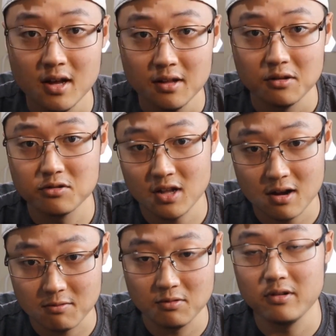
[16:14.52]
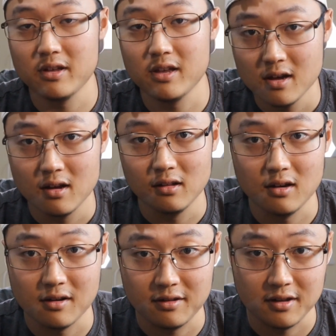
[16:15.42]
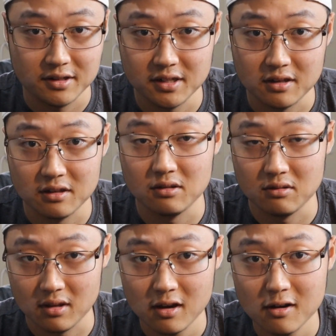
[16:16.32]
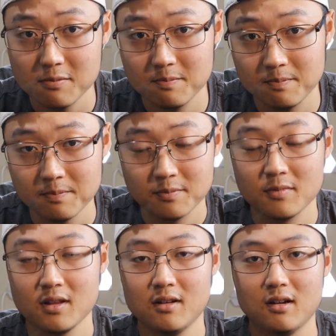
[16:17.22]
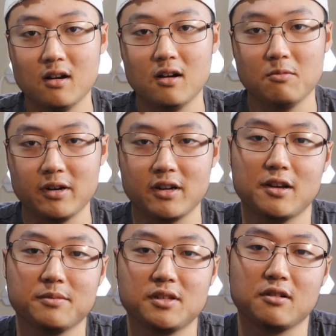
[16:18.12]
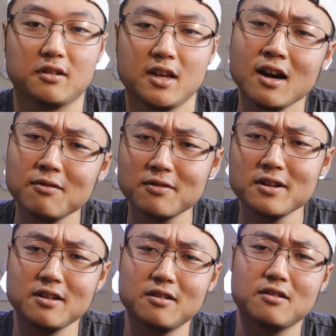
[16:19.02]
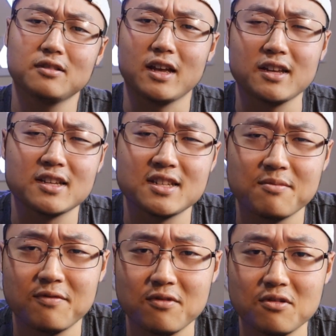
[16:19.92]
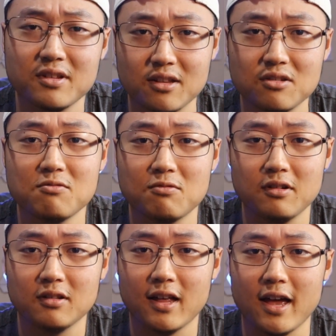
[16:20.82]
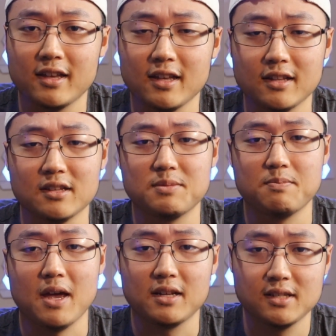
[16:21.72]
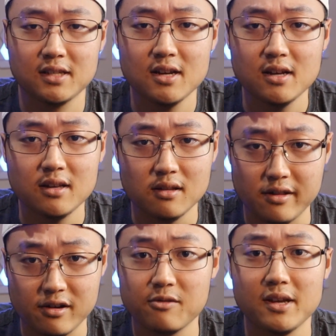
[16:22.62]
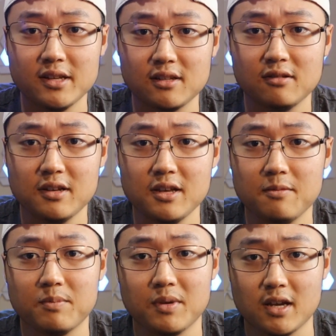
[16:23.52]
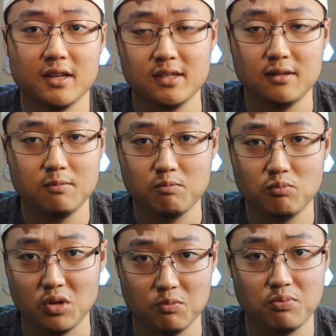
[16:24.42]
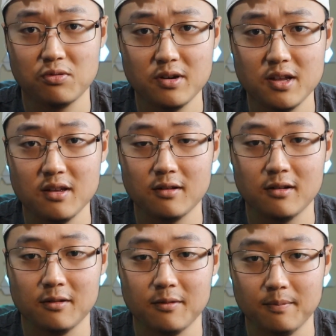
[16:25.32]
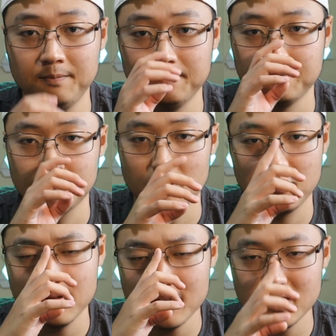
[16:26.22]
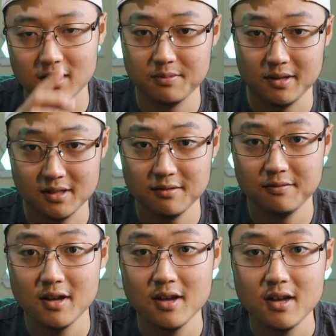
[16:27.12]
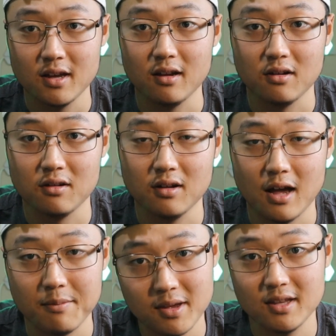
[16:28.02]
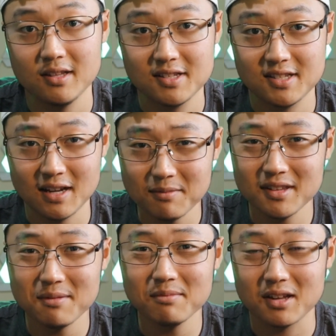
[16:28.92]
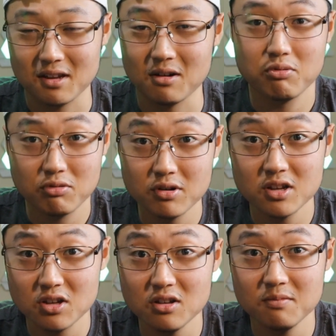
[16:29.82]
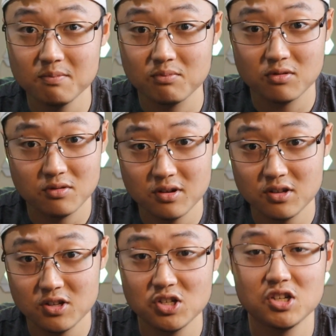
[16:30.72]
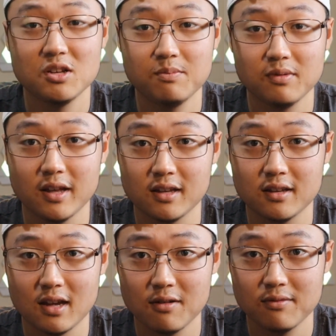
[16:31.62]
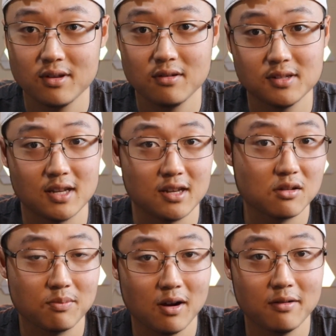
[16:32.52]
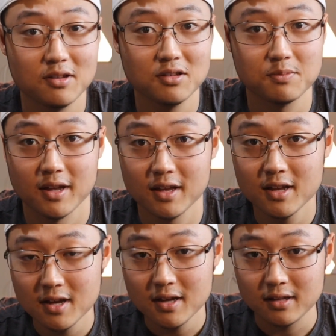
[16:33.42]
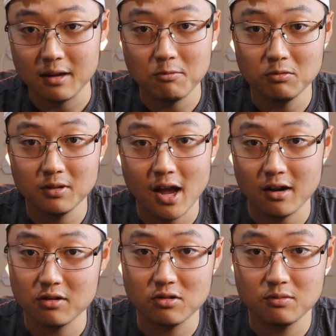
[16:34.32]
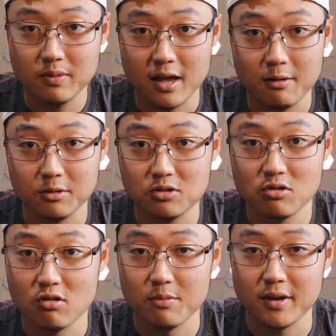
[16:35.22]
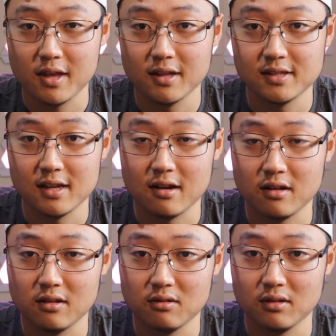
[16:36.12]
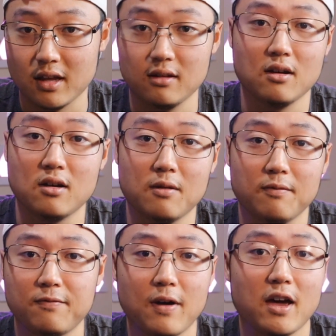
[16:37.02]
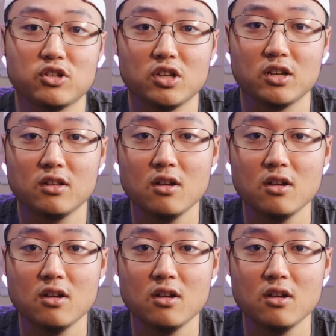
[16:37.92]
there's not really a lot of things you can do there. When it comes to their cavalry, you know, like I said before, they do really lack in the specs there basically because they're pretty they're pretty expensive. You know, I mean, some of them like are pretty good, pretty cheap like cavalry units that you could probably use, but they will not be able to go up against any other like faction